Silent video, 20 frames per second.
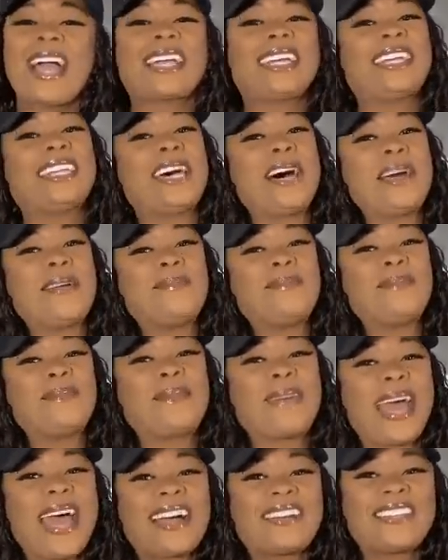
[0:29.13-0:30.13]
and I'm
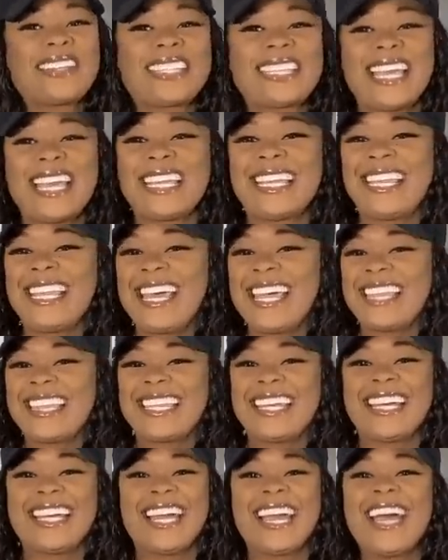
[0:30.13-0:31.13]
back with yet
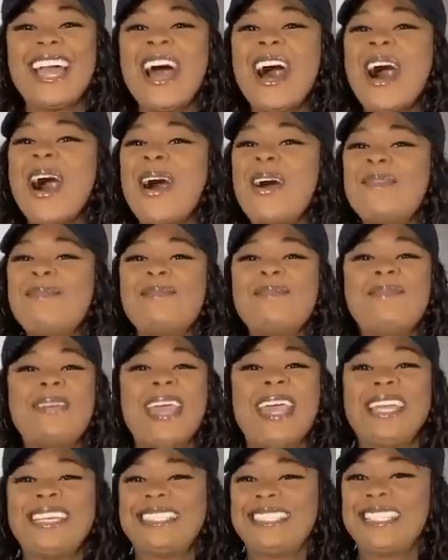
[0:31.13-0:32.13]
another
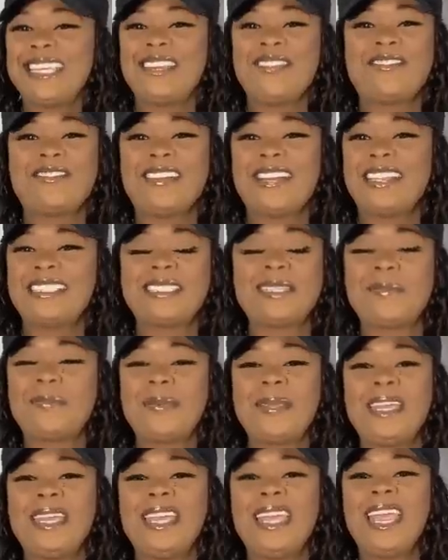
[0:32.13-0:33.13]
amazing
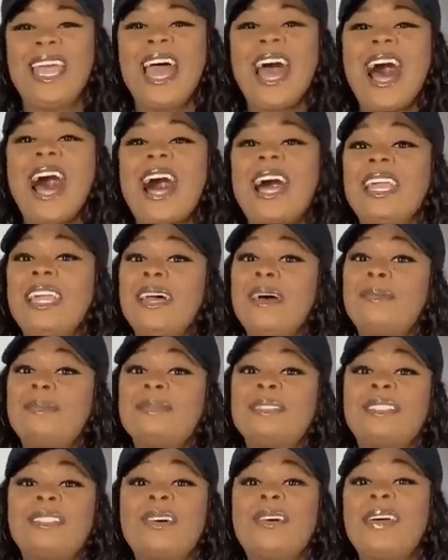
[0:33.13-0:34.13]
recipe. I
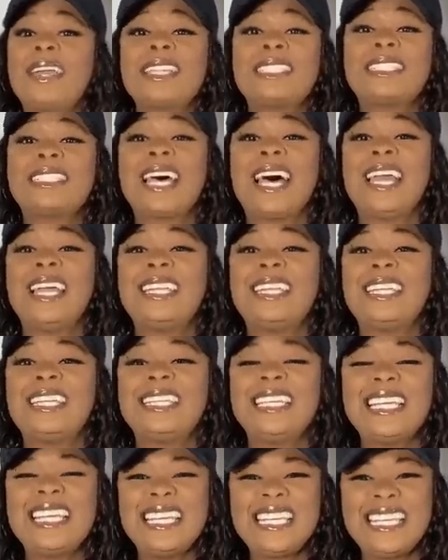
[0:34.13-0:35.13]
am so excited
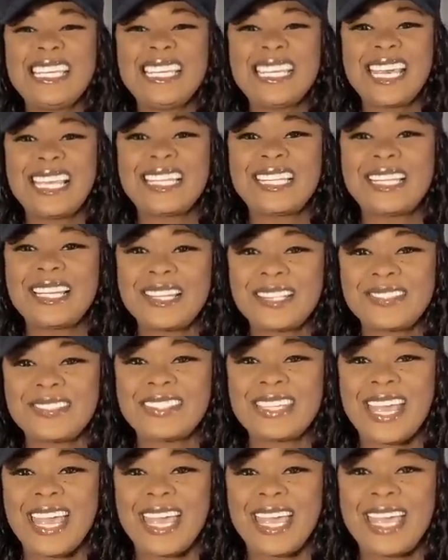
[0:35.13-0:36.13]
yet another
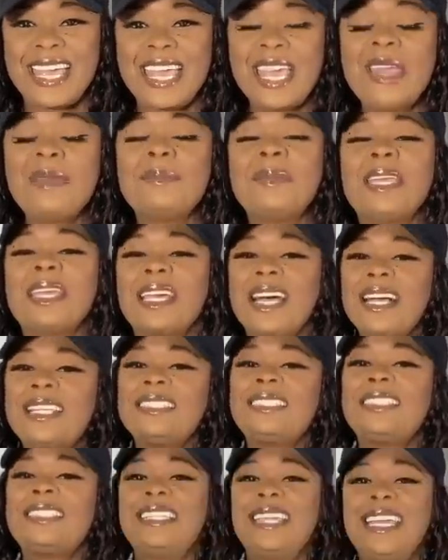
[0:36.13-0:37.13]
day
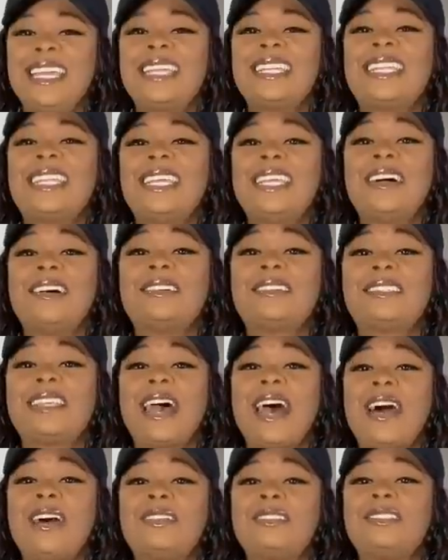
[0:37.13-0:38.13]
because today at the Young's
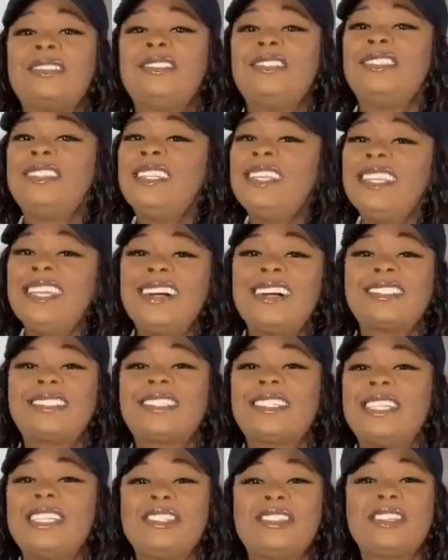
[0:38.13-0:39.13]
house, Gina is
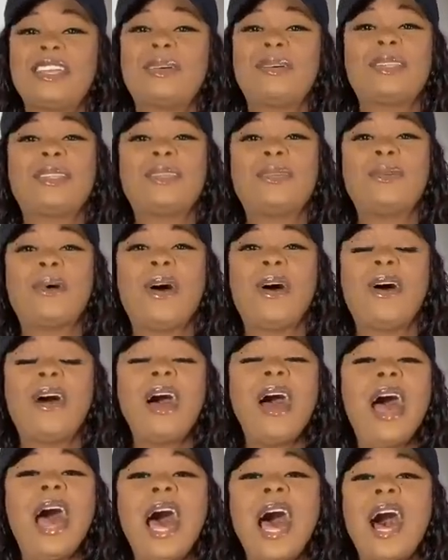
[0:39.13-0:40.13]
gonna share with you
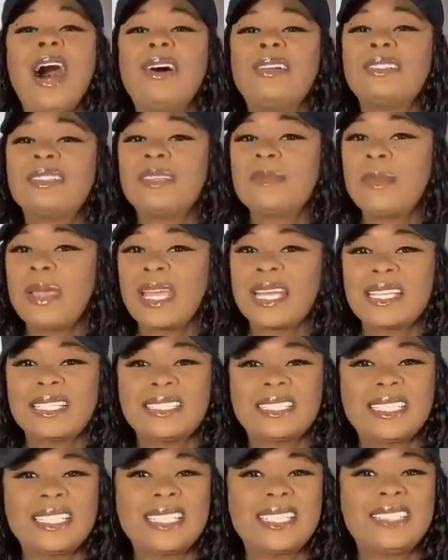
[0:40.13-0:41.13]
all how to make a
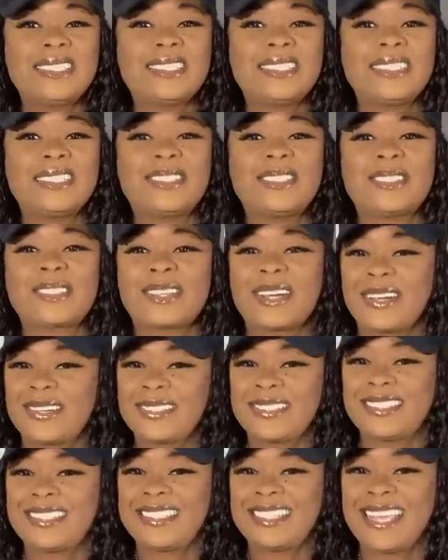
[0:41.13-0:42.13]
delicious
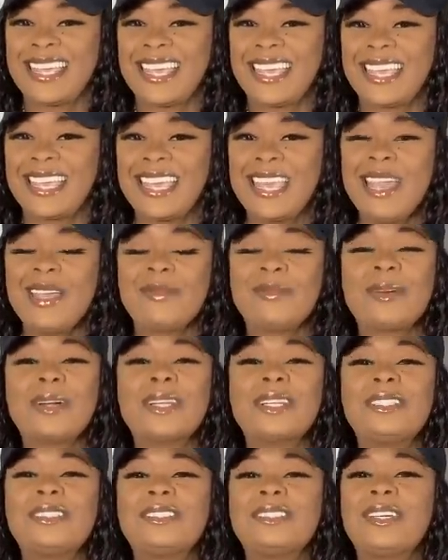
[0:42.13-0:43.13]
skirt steak. We're
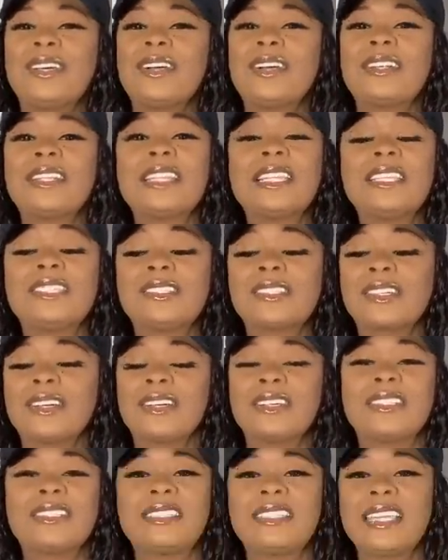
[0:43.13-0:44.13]
gonna turn this
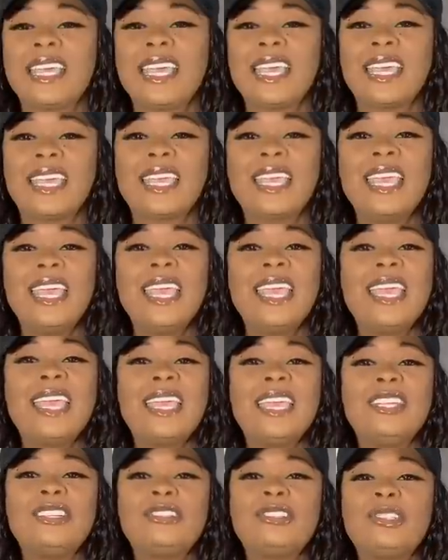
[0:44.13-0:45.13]
skirt steak
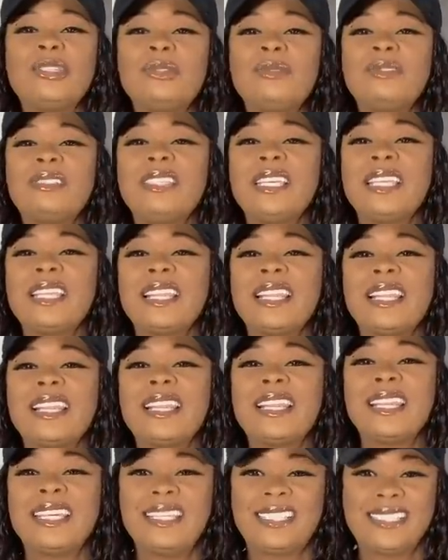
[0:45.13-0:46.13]
into
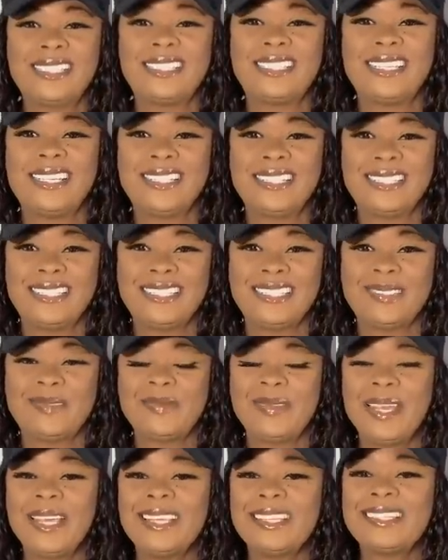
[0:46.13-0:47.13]

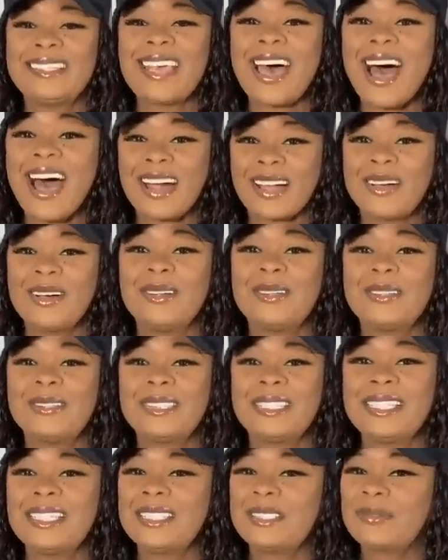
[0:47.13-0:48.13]
delicious
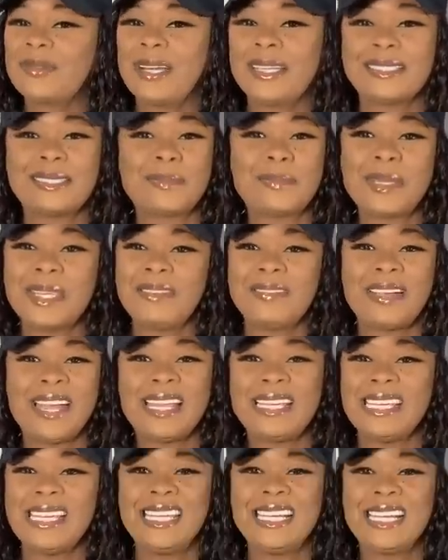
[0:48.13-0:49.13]
tacos. This recipe
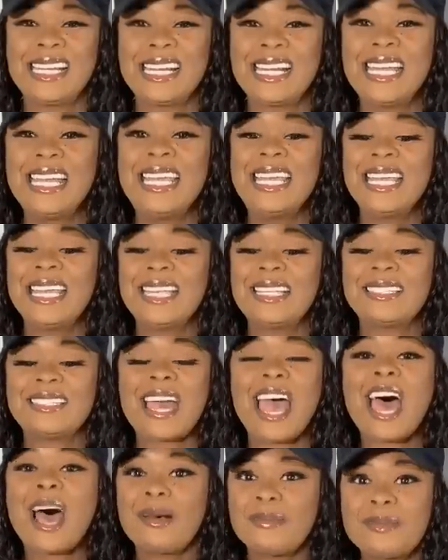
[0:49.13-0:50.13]
right here is
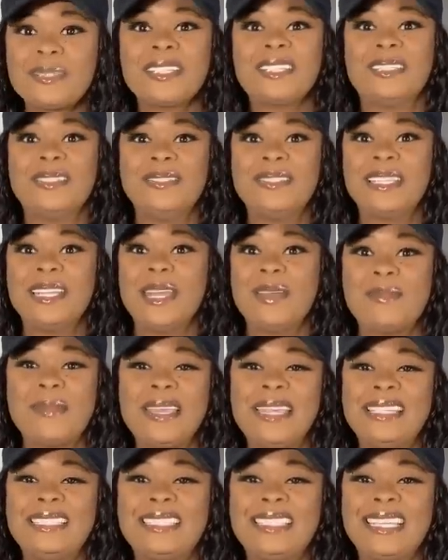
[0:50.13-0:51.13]
absolutely
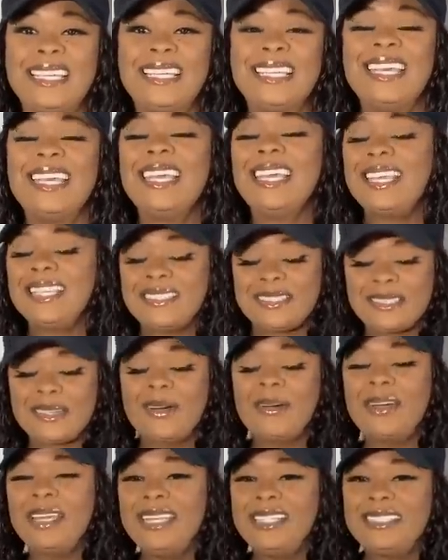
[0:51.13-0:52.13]
amazing. It's
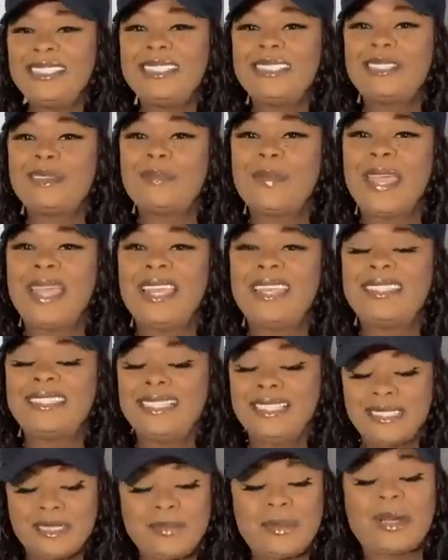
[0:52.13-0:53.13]
so easy to make,
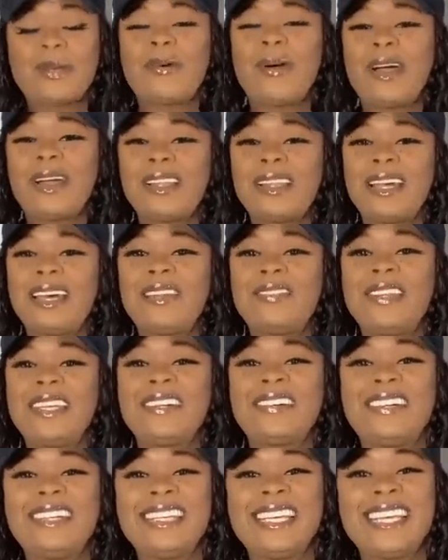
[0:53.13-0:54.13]
doesn't require a lot of
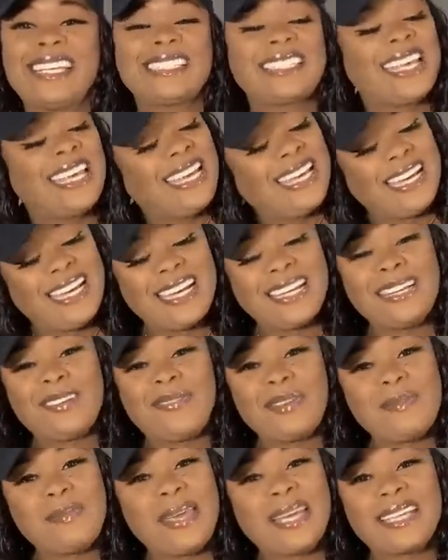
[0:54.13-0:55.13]
ingredients, and if
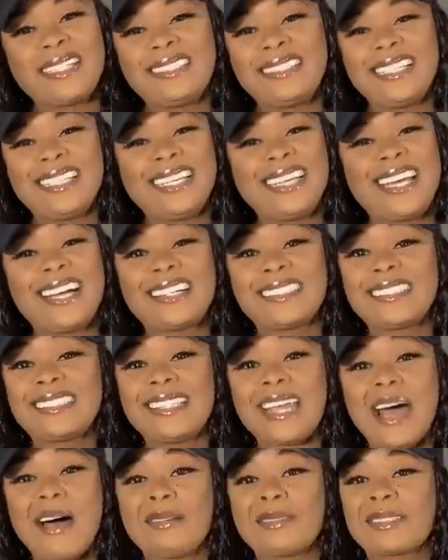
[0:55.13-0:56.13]
you make it Gina Young
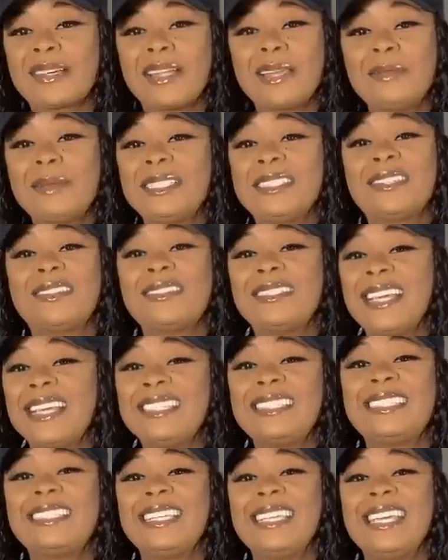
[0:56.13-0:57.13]
style, it's gonna be so
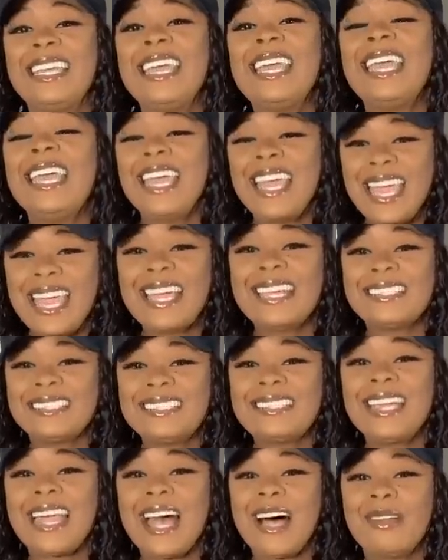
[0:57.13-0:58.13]
tasty,
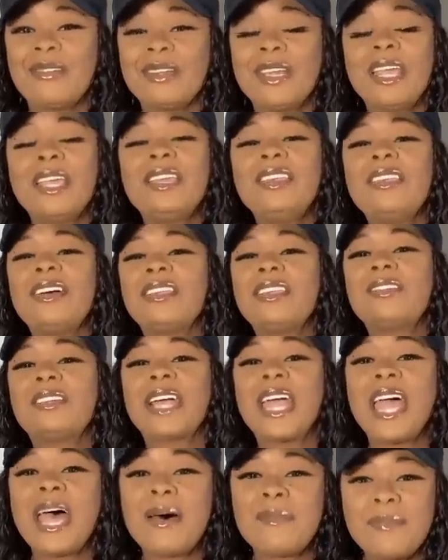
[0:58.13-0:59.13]
hands down. Y'all never
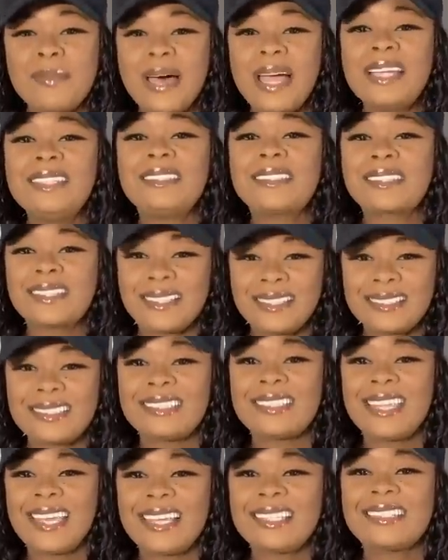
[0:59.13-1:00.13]
had my skirt
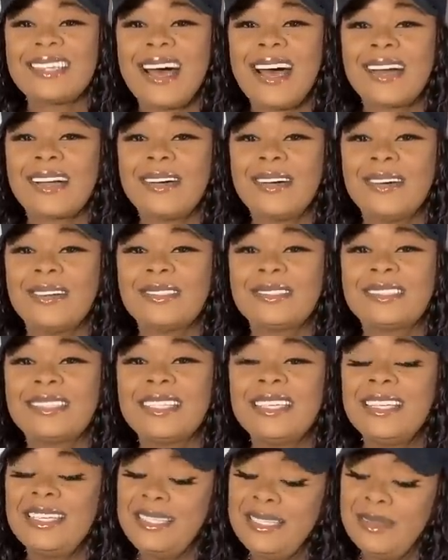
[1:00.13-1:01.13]
steak tacos.
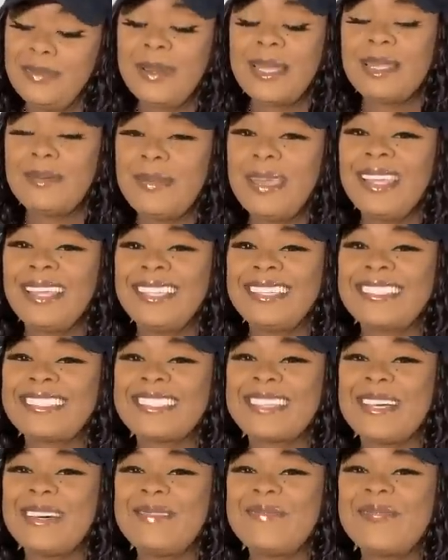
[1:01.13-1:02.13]
You better make you
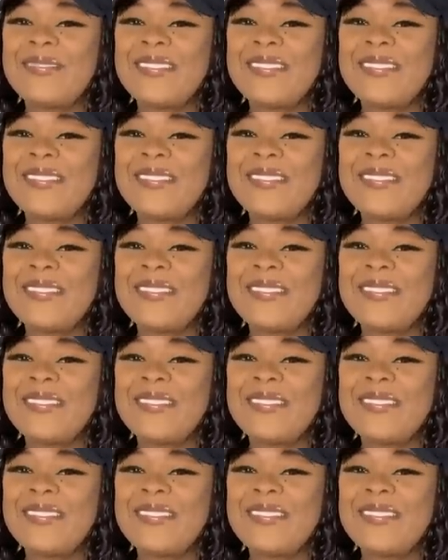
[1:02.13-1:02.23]
some.